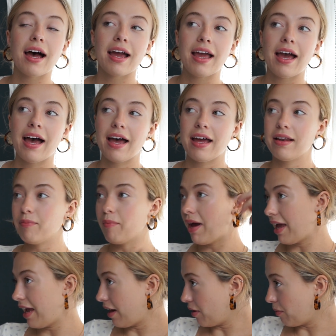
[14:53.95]
I had
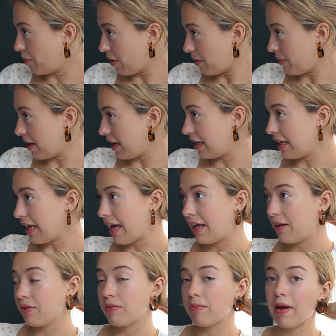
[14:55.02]
my hair appointment
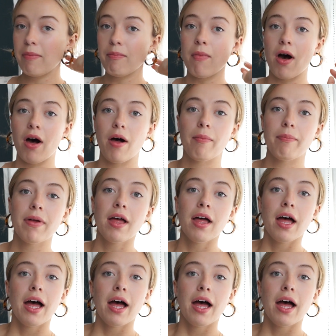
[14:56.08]
again with my mom